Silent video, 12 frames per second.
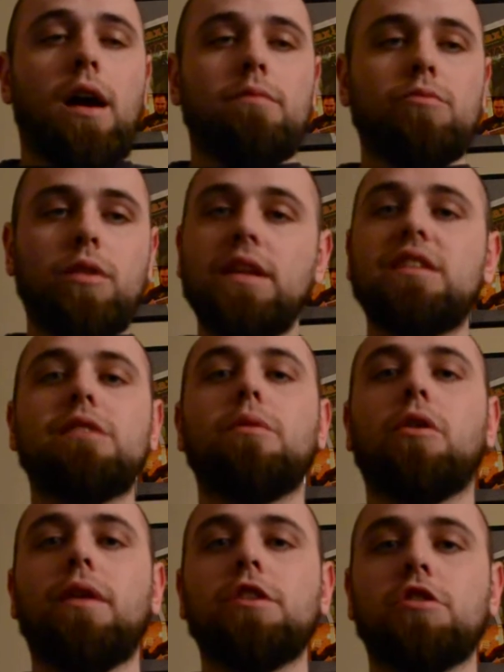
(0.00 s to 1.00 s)
release some
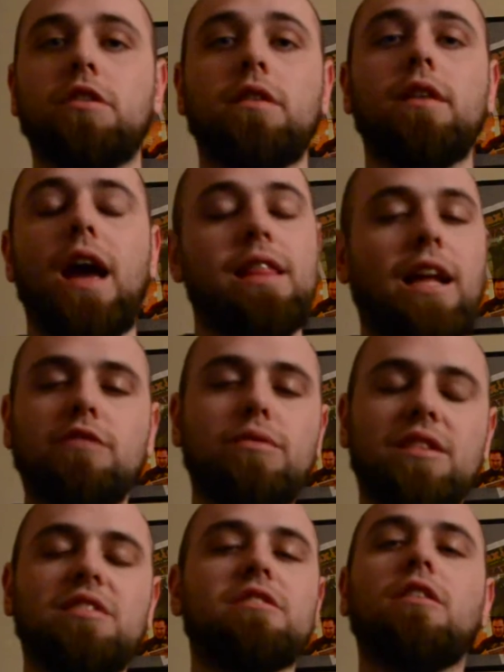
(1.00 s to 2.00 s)
aggression. And that's what
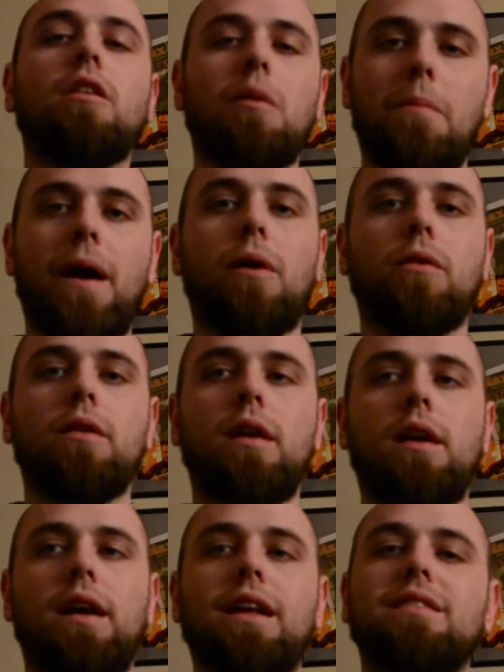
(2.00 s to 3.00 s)
this is all about.
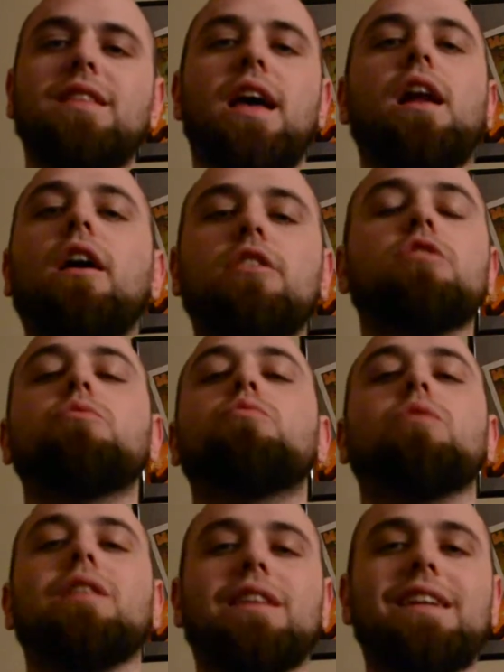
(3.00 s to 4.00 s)
It's that utter
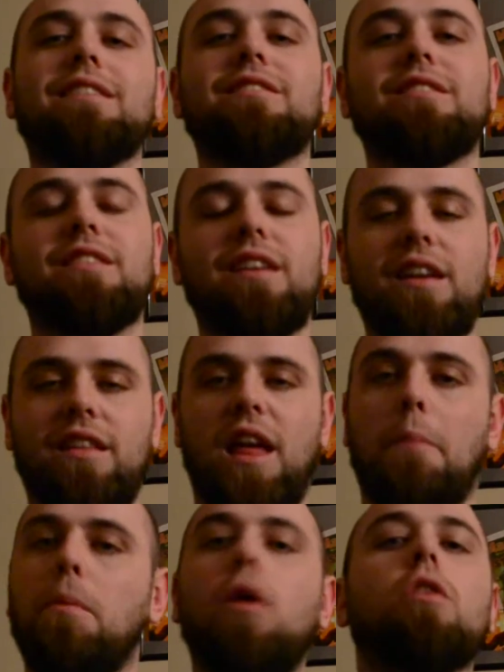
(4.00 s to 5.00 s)
release,
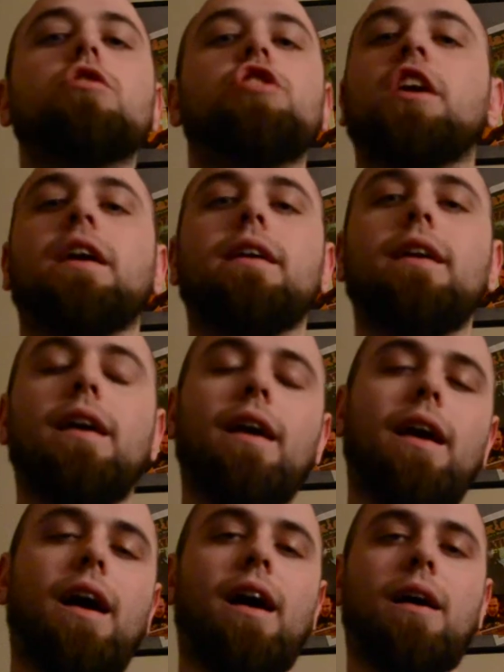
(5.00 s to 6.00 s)
that purging
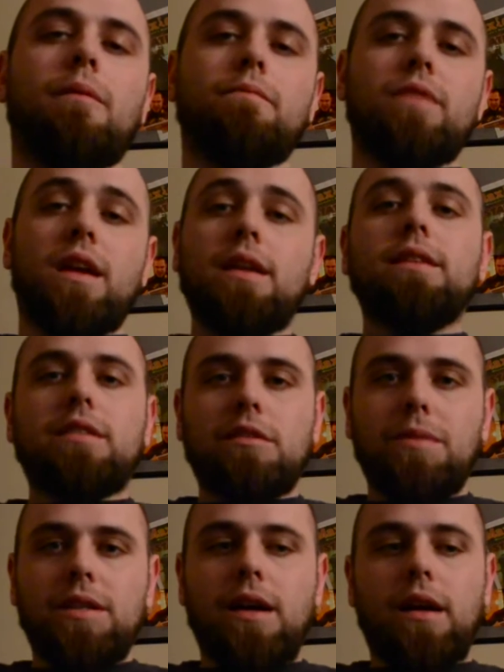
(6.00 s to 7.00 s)
that needs to
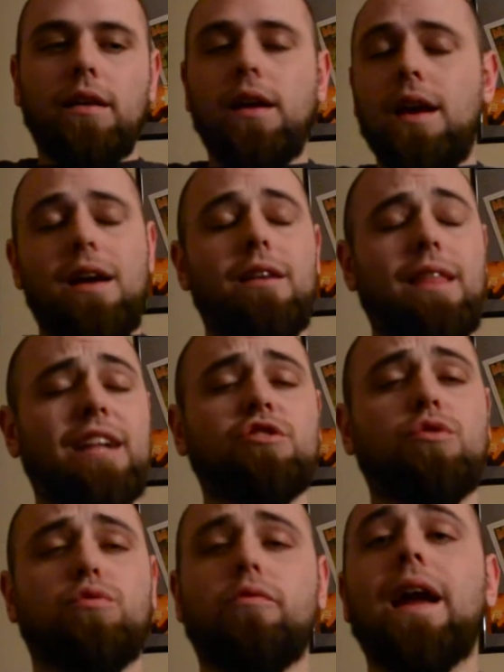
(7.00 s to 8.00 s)
be done. That's
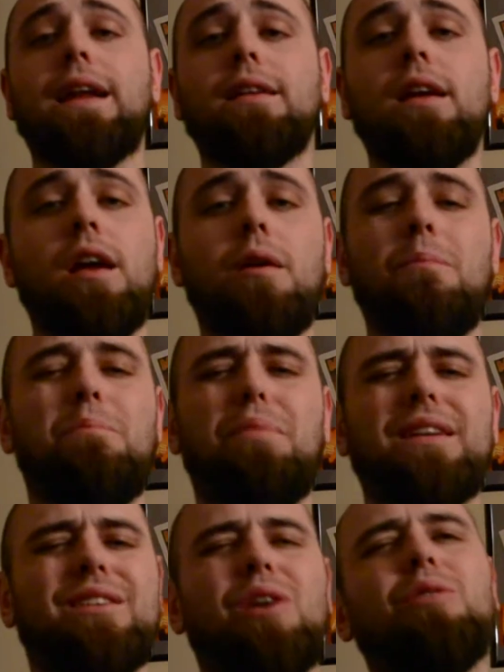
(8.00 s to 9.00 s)
great.
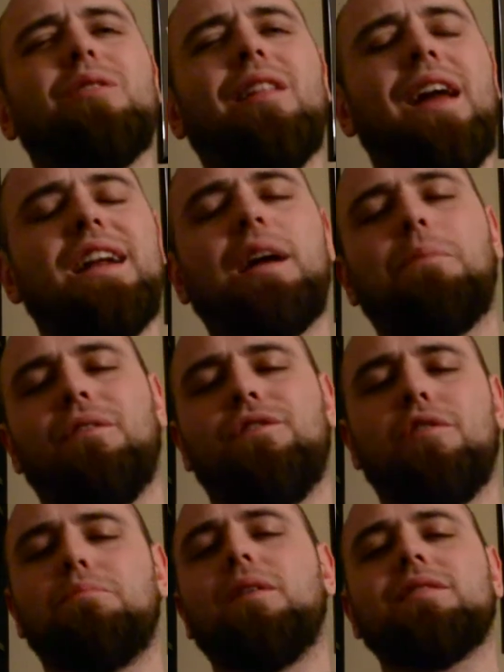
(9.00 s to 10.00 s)
But don't line up in
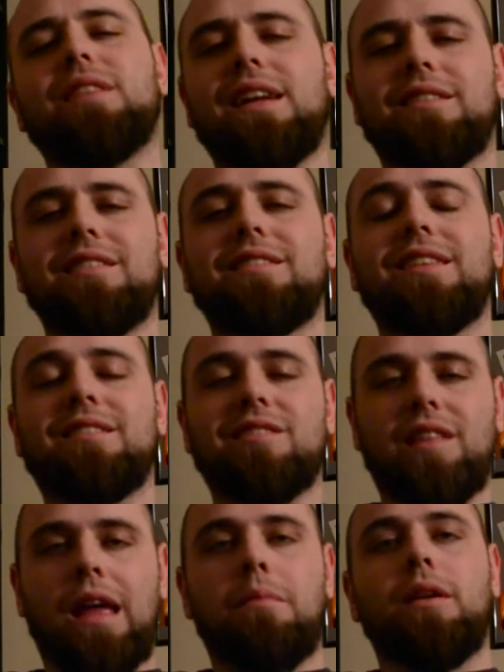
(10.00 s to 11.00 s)
football stances and slam